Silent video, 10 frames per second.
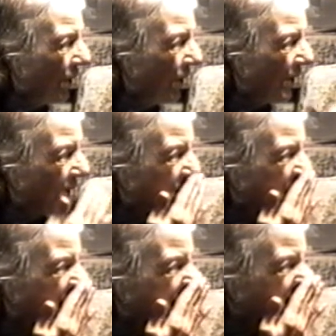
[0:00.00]
When I
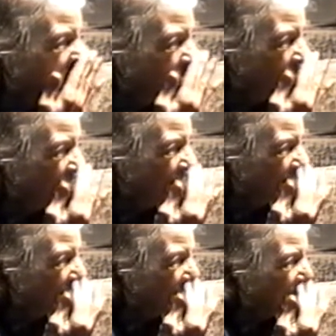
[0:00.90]
went
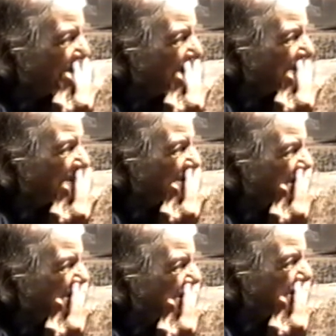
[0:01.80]
in
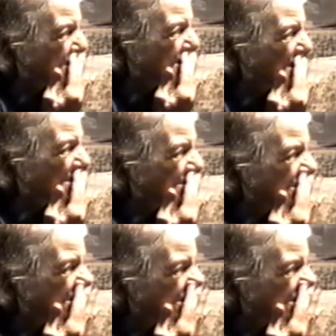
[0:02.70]
Sunday